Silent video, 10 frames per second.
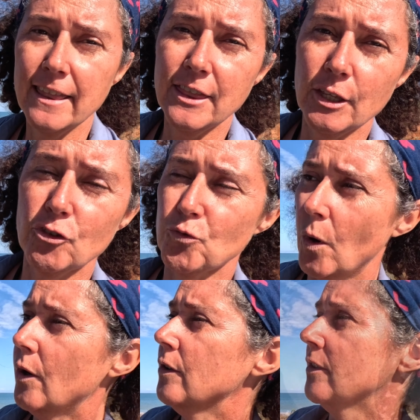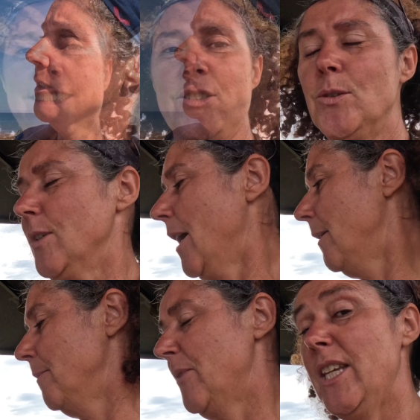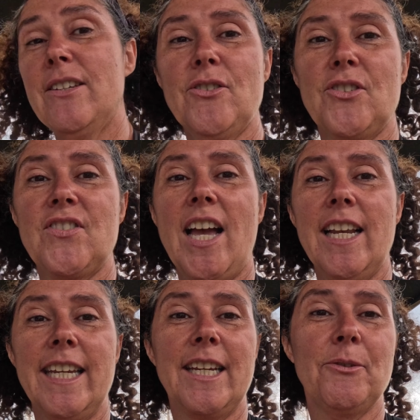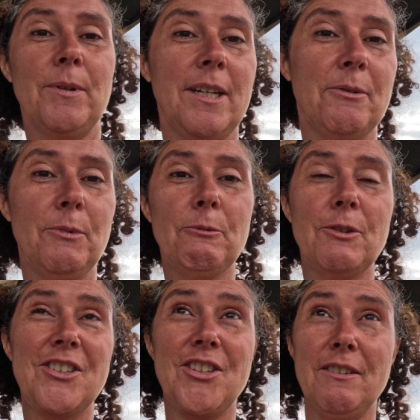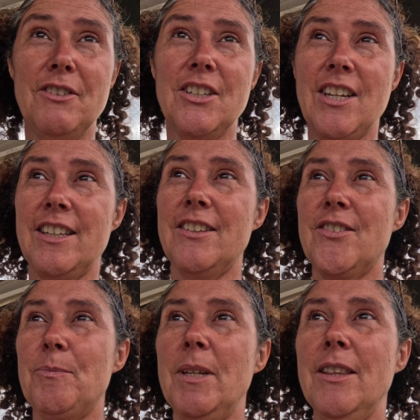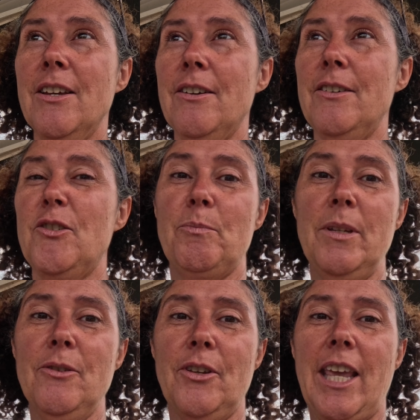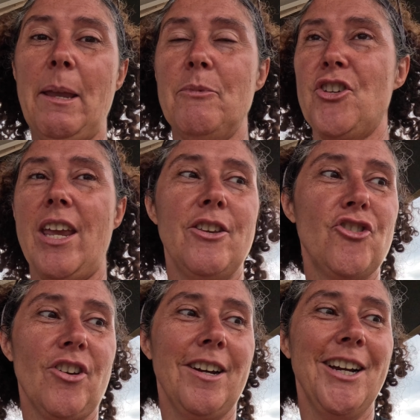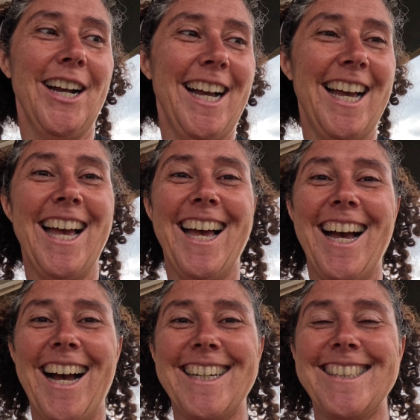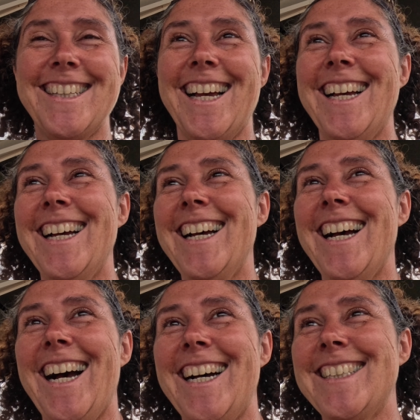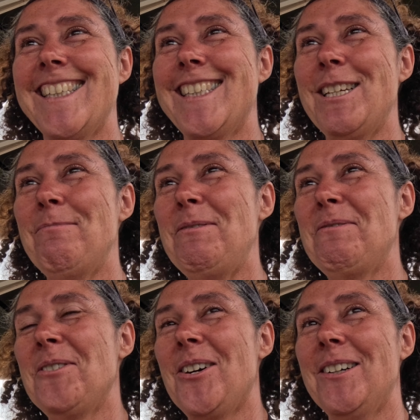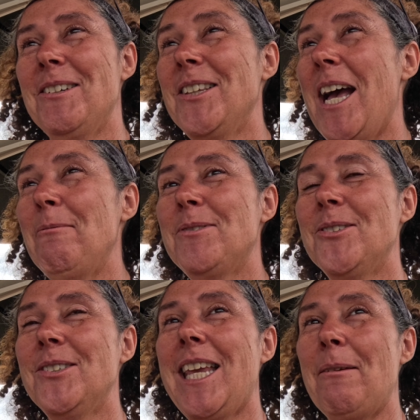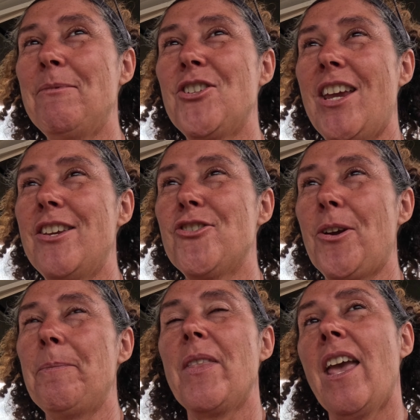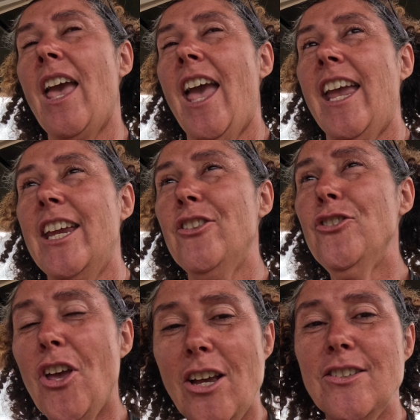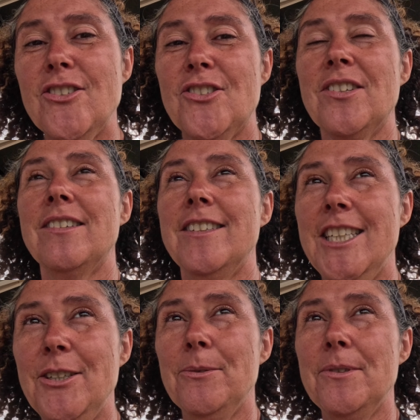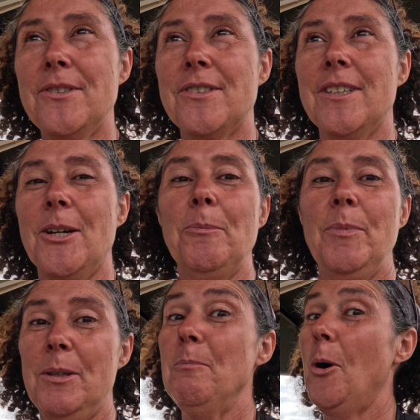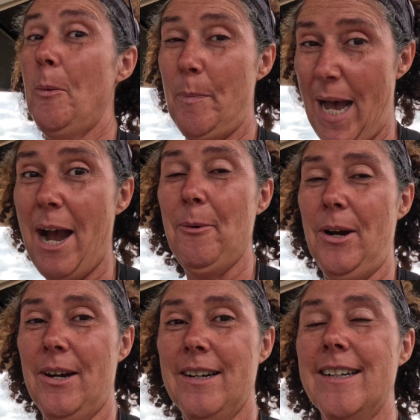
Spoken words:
the drone. So yes, the Starlink, we received it, and it's been a game changer, as I said before, an absolute game changer. It does use a bit more power